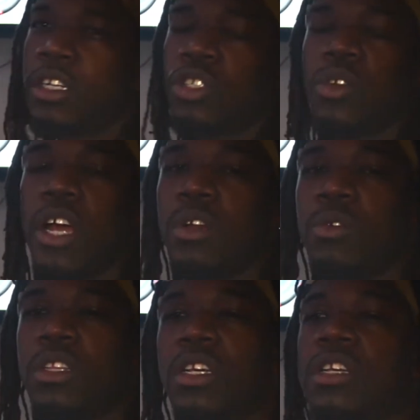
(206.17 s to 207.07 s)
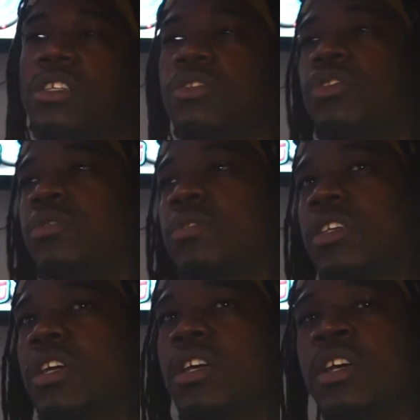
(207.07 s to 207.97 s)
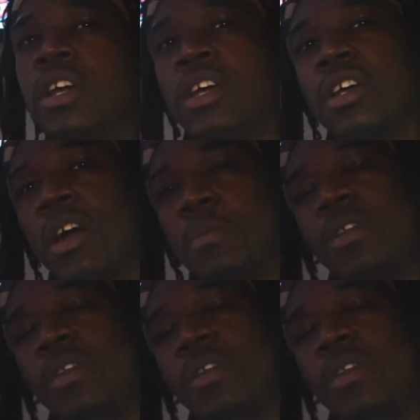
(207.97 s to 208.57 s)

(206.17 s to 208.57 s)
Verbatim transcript: try new things. You know what I'm saying? I'm